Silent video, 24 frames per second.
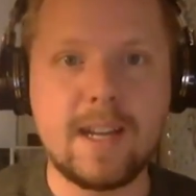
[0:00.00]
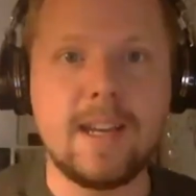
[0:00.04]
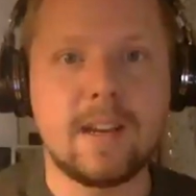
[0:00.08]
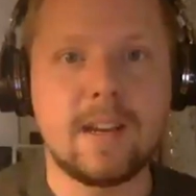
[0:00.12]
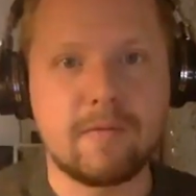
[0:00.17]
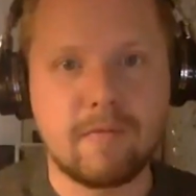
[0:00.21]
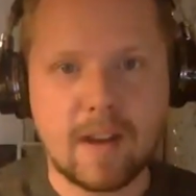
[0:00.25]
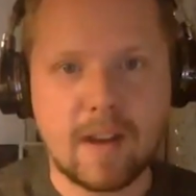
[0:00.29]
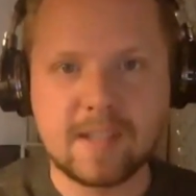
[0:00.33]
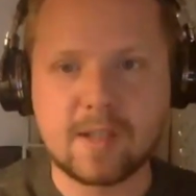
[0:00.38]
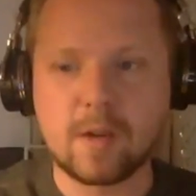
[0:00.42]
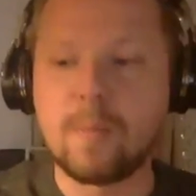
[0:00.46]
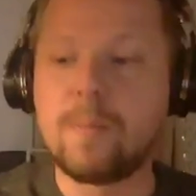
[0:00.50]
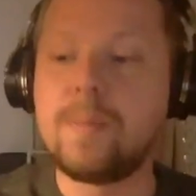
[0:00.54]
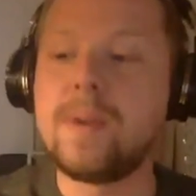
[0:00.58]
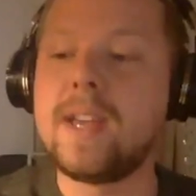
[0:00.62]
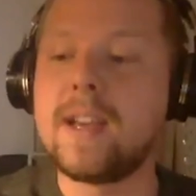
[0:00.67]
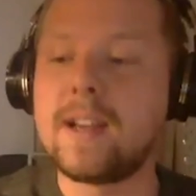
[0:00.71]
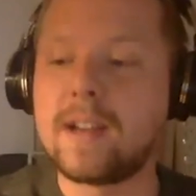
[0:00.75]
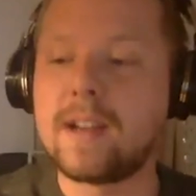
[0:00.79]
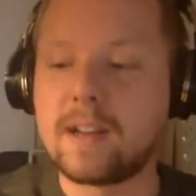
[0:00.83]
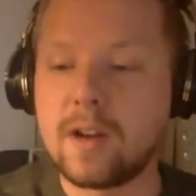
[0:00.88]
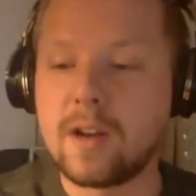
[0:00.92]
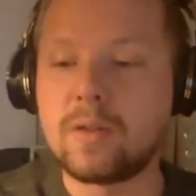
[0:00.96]
Ian Russell
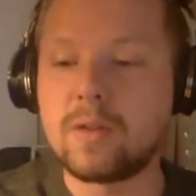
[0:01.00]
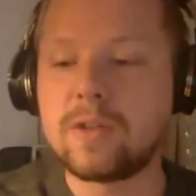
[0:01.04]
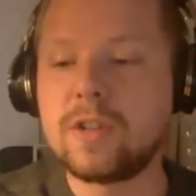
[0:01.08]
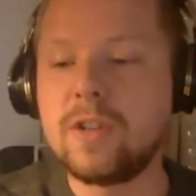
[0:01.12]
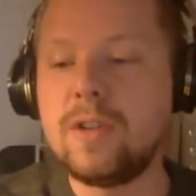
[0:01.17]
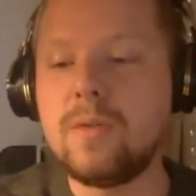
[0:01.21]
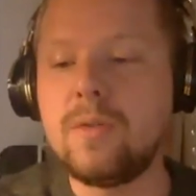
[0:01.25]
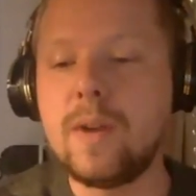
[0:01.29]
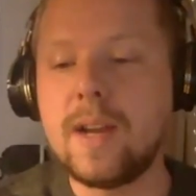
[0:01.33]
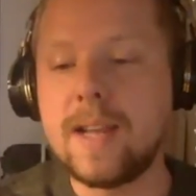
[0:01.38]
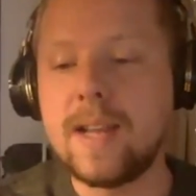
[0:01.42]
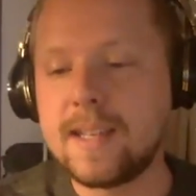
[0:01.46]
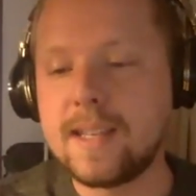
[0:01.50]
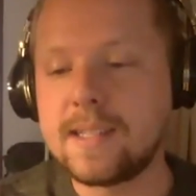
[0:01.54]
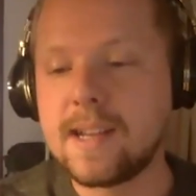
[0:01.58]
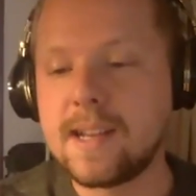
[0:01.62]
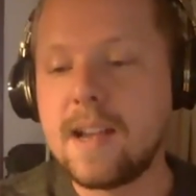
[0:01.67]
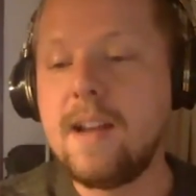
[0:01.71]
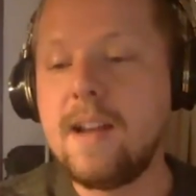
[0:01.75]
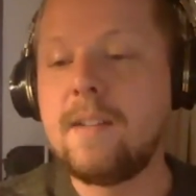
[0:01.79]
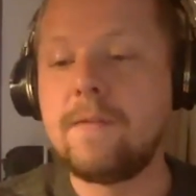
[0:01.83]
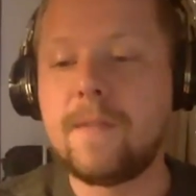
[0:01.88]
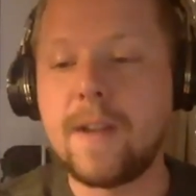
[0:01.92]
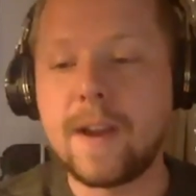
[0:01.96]
being a coach who
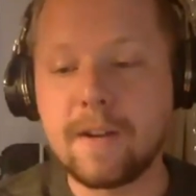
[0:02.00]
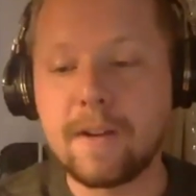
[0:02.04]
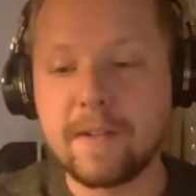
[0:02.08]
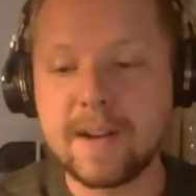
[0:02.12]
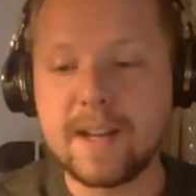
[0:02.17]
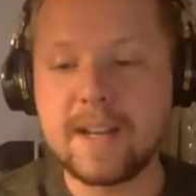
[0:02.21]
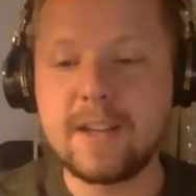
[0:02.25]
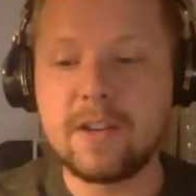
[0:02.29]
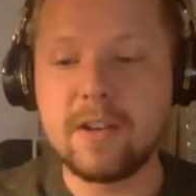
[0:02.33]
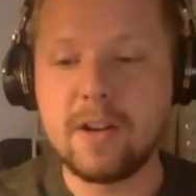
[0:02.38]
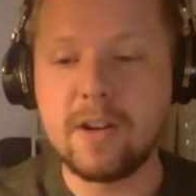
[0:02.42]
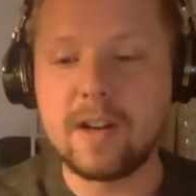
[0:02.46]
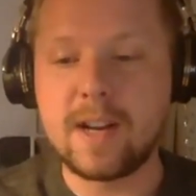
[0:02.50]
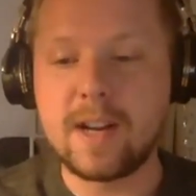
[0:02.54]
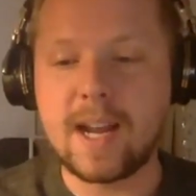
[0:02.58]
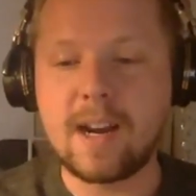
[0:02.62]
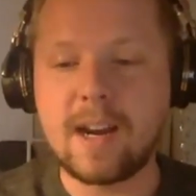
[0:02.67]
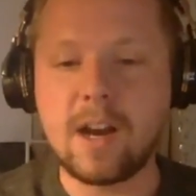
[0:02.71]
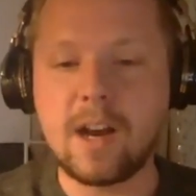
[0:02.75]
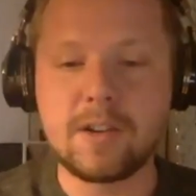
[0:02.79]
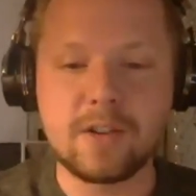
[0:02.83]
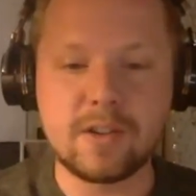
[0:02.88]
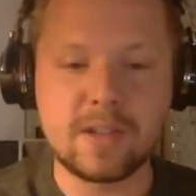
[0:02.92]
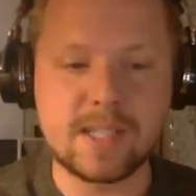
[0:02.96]
is very good at
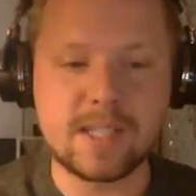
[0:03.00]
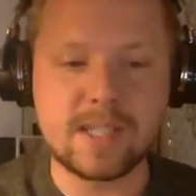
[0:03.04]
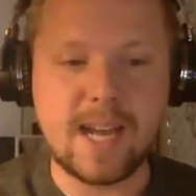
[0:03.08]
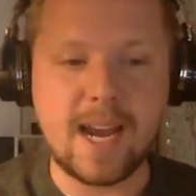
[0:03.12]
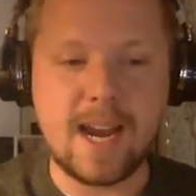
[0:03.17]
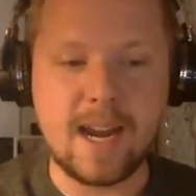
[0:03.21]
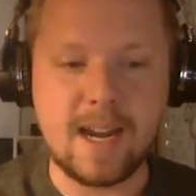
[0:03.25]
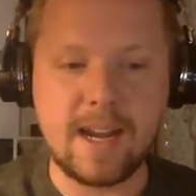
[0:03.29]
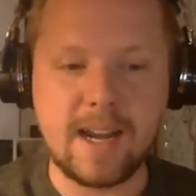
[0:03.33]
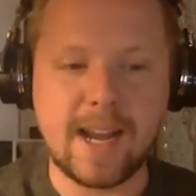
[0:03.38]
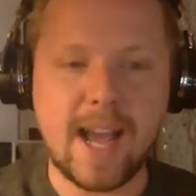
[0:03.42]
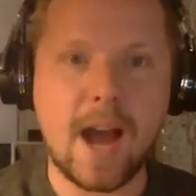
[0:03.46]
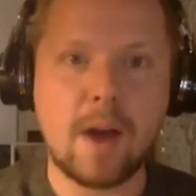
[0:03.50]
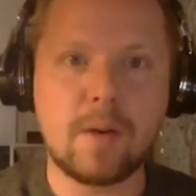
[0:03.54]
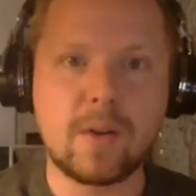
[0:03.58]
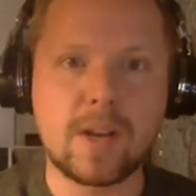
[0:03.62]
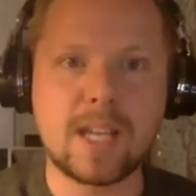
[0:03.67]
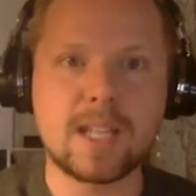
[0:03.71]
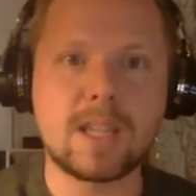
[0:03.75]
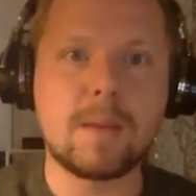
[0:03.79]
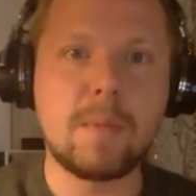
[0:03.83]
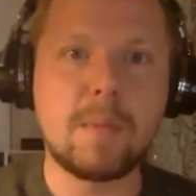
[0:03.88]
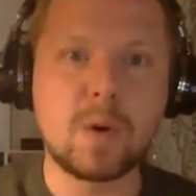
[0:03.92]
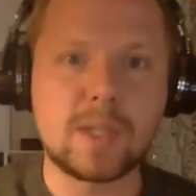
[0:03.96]
understanding how to
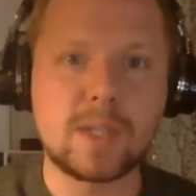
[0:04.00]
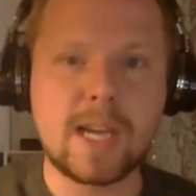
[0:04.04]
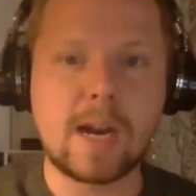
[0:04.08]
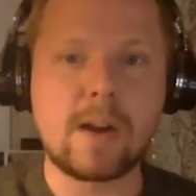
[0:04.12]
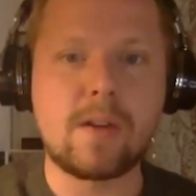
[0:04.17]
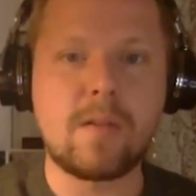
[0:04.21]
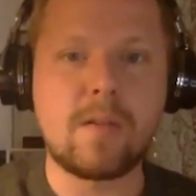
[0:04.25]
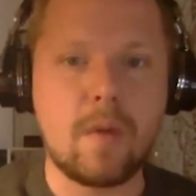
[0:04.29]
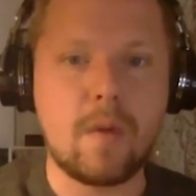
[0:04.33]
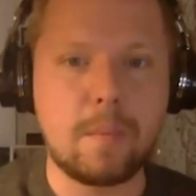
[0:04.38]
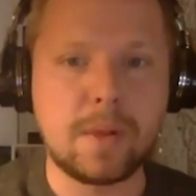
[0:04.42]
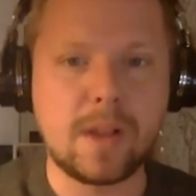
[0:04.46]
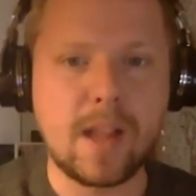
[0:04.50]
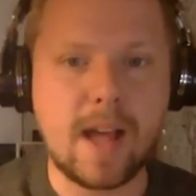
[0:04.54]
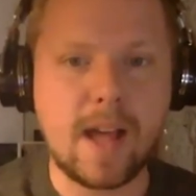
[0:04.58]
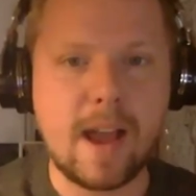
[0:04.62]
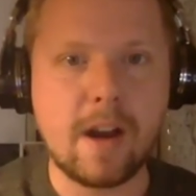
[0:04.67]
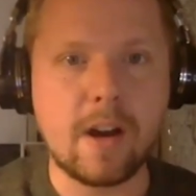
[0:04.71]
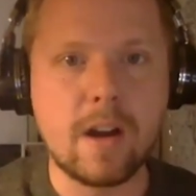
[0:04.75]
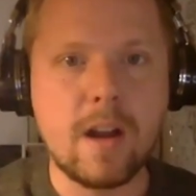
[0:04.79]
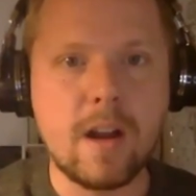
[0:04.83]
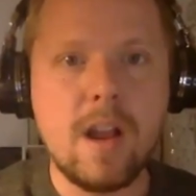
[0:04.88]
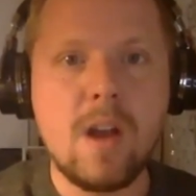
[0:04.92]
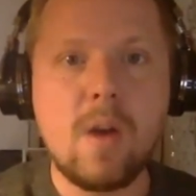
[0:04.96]
get the most out of a
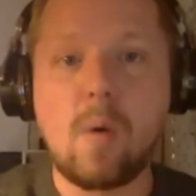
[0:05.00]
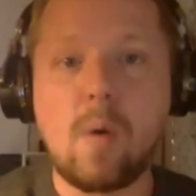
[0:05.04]
player